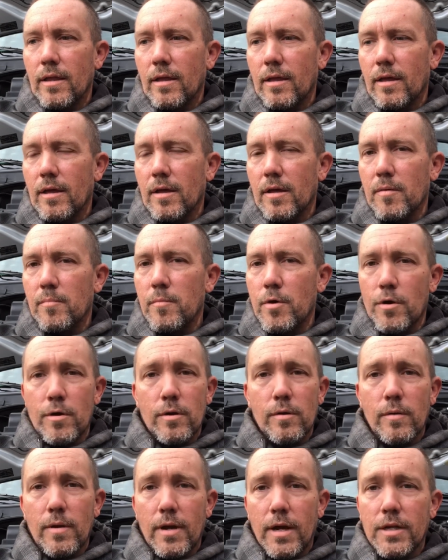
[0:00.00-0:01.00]
Uh,
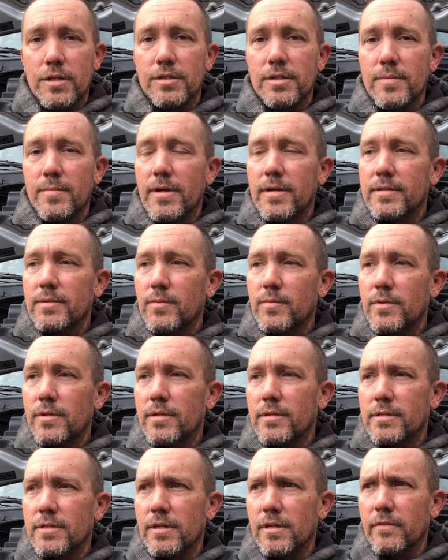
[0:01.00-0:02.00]
Mario actually makes one.
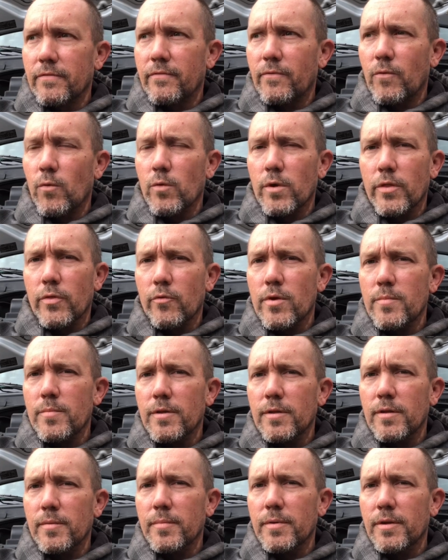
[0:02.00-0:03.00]
It's a 43
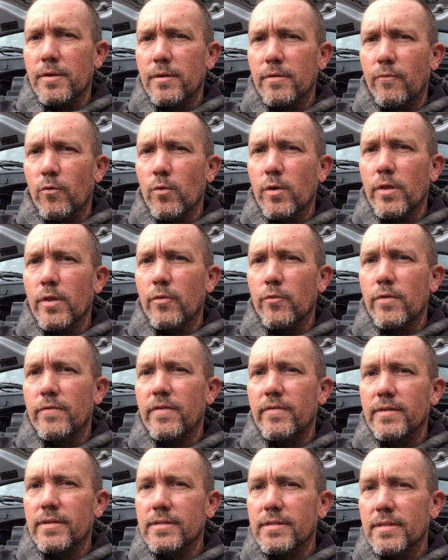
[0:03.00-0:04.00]
millimeter,
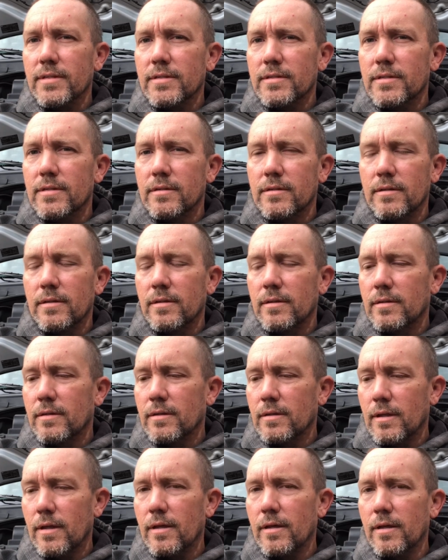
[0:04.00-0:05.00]
4356.
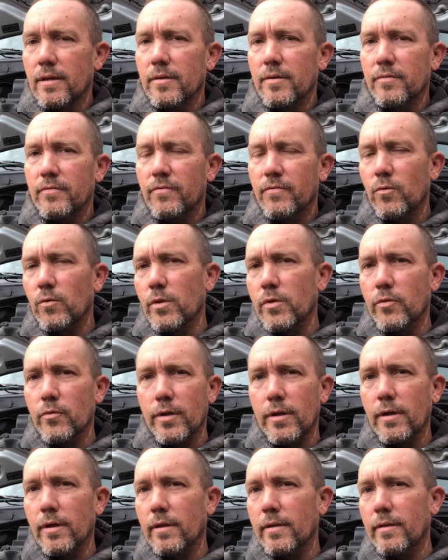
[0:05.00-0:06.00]
Uh,
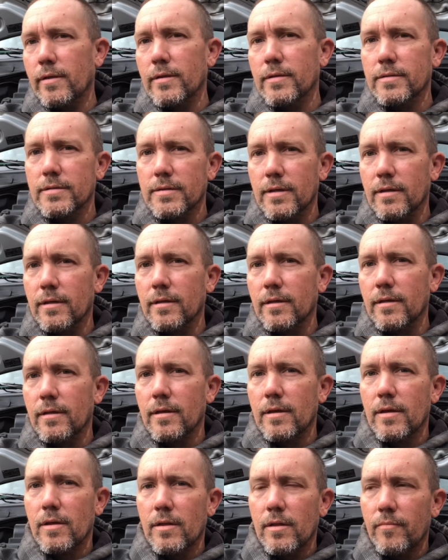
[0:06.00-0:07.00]
43 I think is the
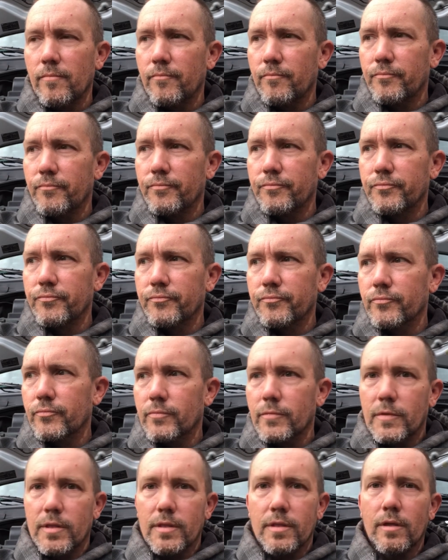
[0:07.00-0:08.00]

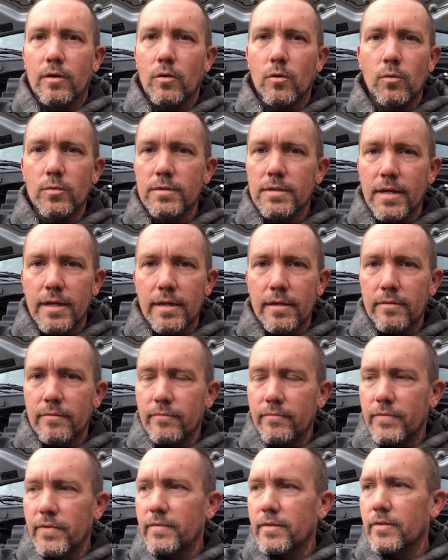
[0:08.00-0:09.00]
the cold side,
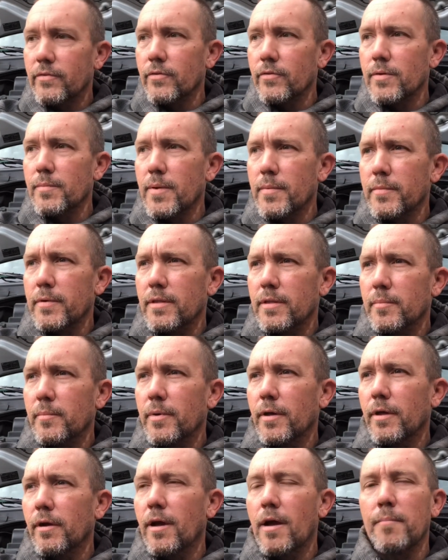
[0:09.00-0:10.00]
and 53 might be the
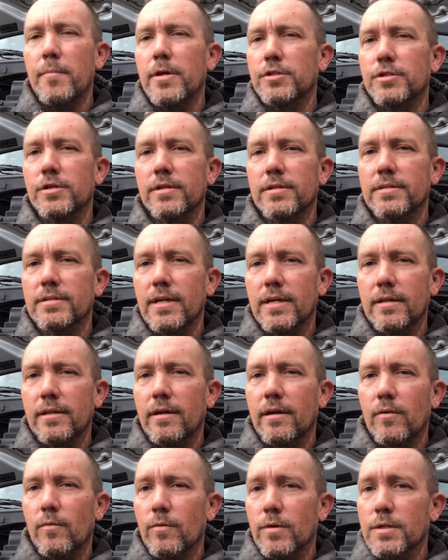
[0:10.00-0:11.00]
impeller. I'm not sure exactly
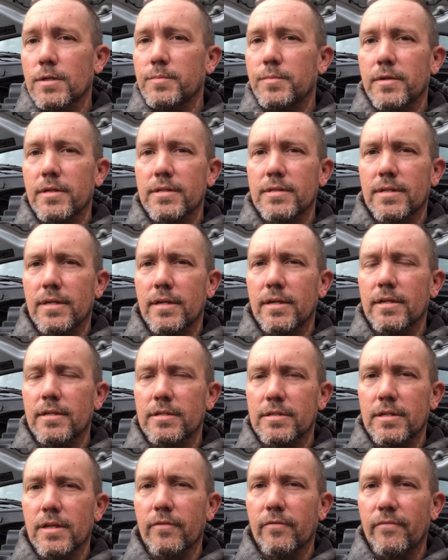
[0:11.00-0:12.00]
how it works, but it's a,
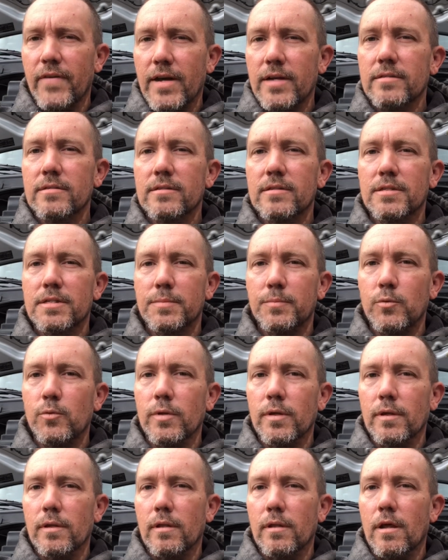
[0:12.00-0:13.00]
it's a fast
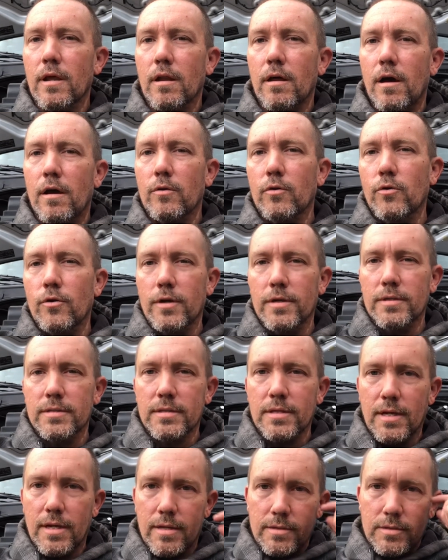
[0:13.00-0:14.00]
spooling. A lot of autocross
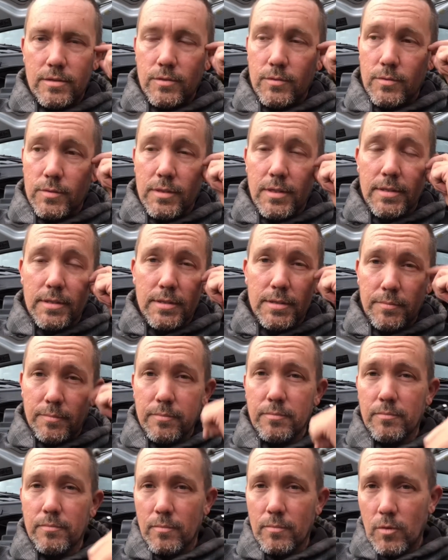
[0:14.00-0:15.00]
guys use it. It's
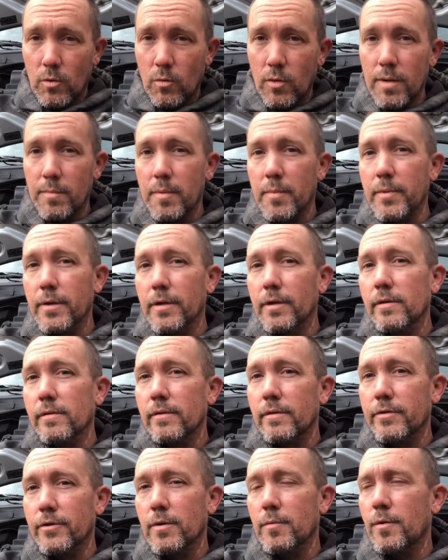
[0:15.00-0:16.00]
quite a bit bigger
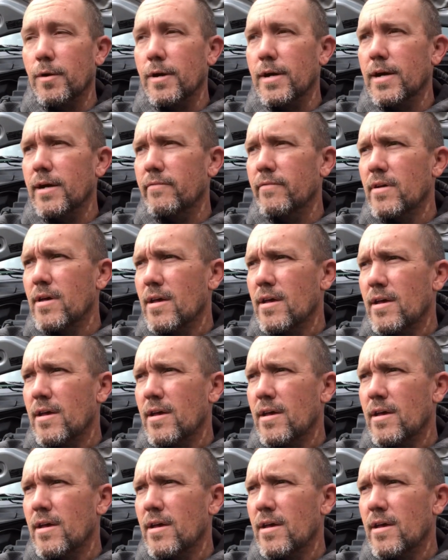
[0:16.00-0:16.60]
than the turbo I have.